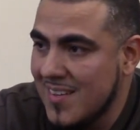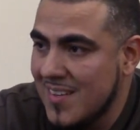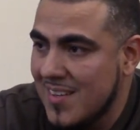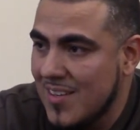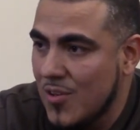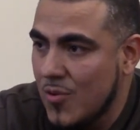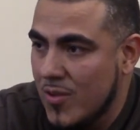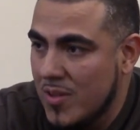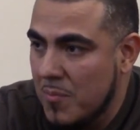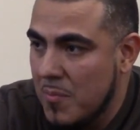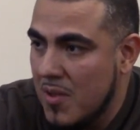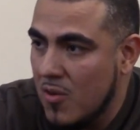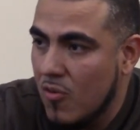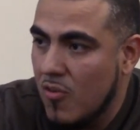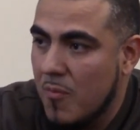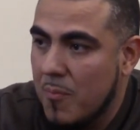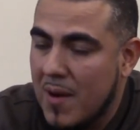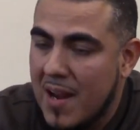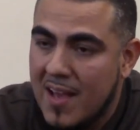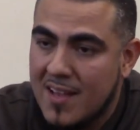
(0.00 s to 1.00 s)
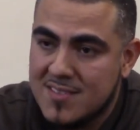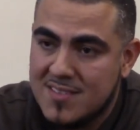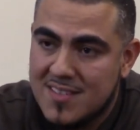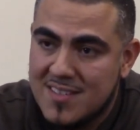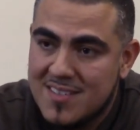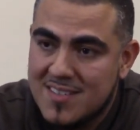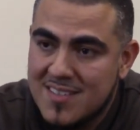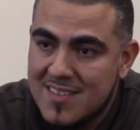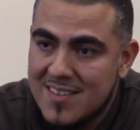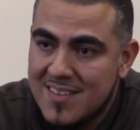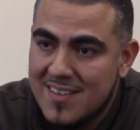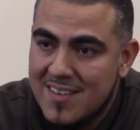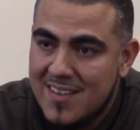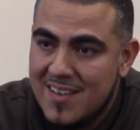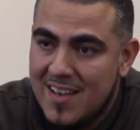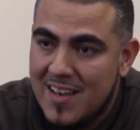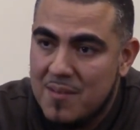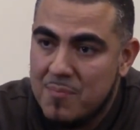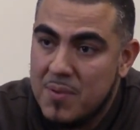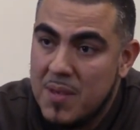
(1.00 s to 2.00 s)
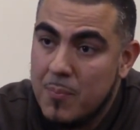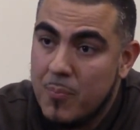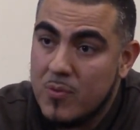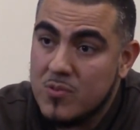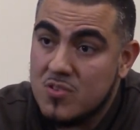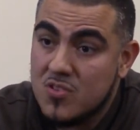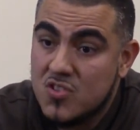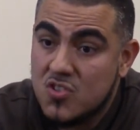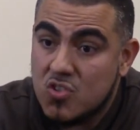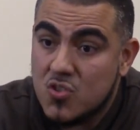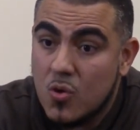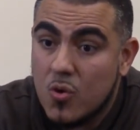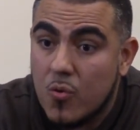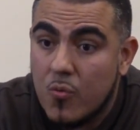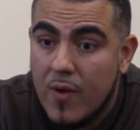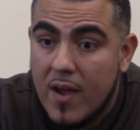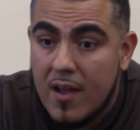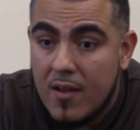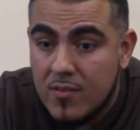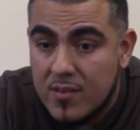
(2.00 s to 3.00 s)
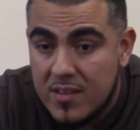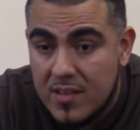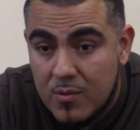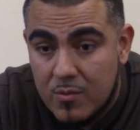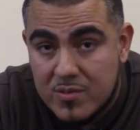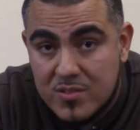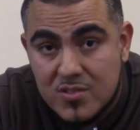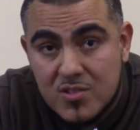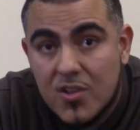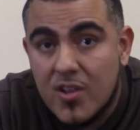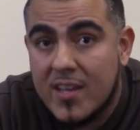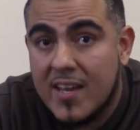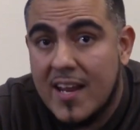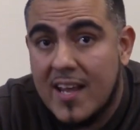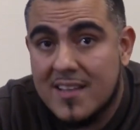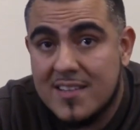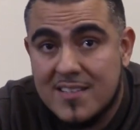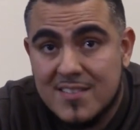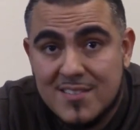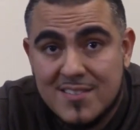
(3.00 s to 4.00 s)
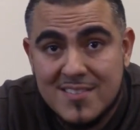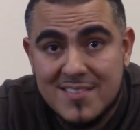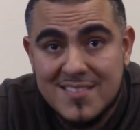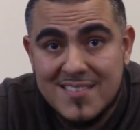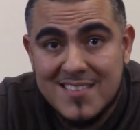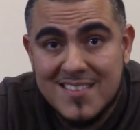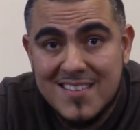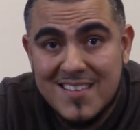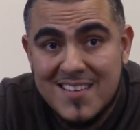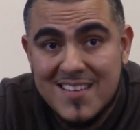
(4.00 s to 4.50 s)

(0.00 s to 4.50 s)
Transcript: you know, in the middle of a plaza. And people just stood around, they were just looking at this.